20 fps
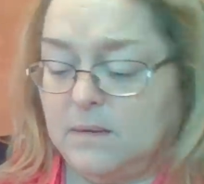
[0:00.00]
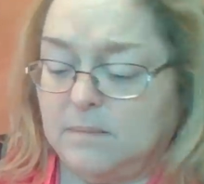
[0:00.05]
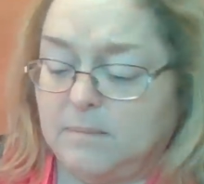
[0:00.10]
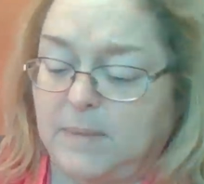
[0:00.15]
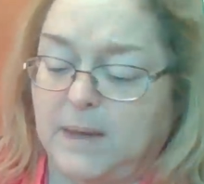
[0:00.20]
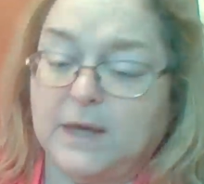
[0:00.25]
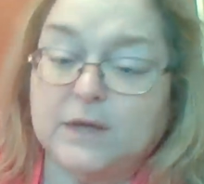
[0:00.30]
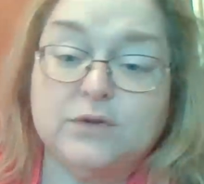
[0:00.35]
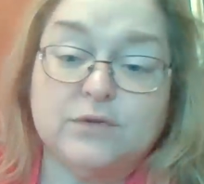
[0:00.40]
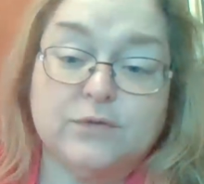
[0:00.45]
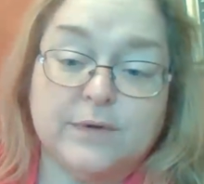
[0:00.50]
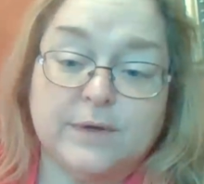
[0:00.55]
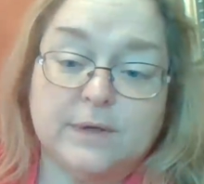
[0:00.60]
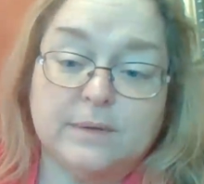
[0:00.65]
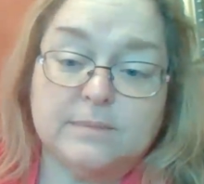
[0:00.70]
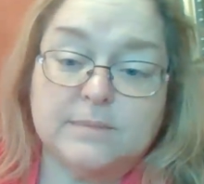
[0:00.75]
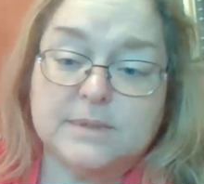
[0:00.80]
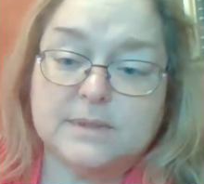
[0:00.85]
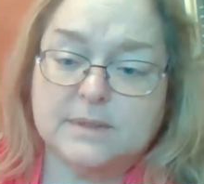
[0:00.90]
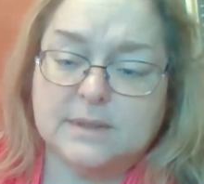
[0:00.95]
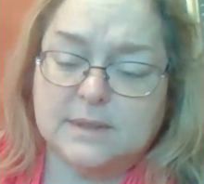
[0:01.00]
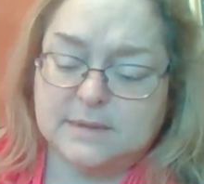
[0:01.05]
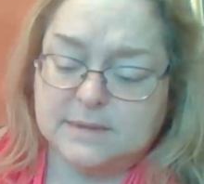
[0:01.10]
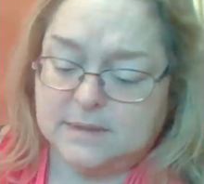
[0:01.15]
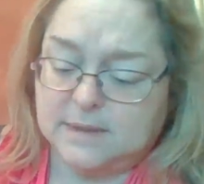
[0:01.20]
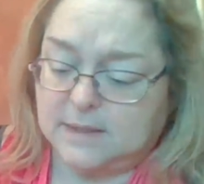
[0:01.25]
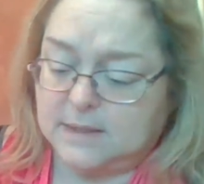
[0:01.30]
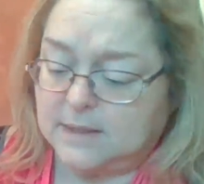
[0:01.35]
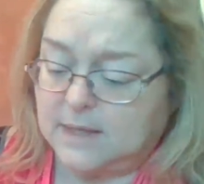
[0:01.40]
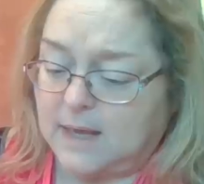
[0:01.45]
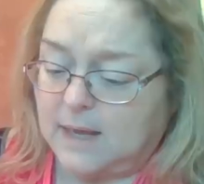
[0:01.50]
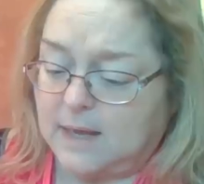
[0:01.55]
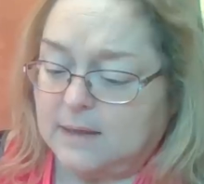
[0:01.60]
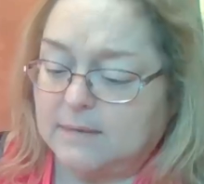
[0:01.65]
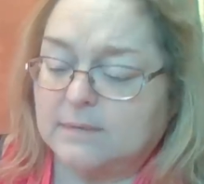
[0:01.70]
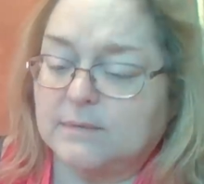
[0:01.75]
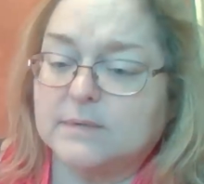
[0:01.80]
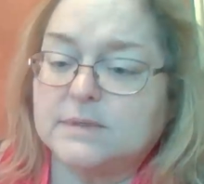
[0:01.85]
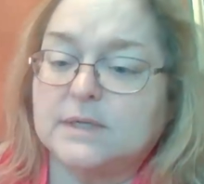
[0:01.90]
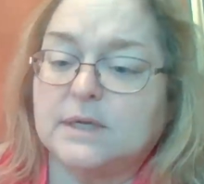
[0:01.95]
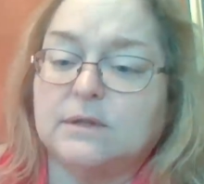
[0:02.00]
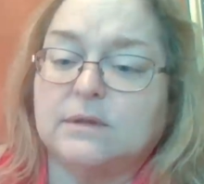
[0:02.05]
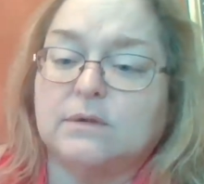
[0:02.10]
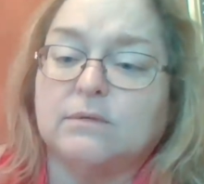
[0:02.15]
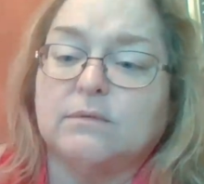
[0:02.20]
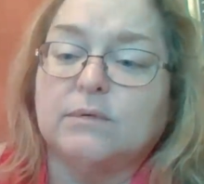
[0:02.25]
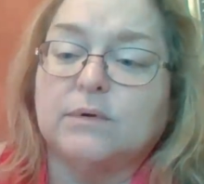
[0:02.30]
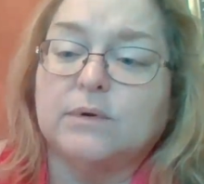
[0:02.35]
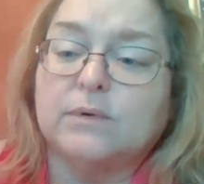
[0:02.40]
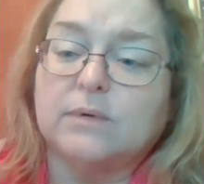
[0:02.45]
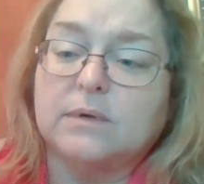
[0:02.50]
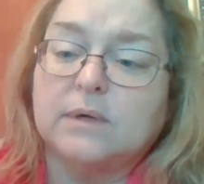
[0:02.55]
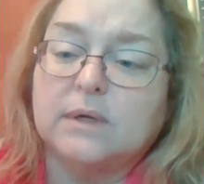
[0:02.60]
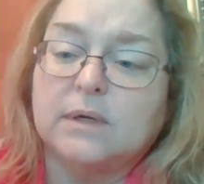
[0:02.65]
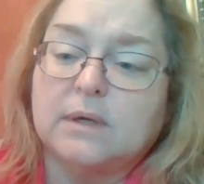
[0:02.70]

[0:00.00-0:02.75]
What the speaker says: Bad dreams, things like that. What's at the root?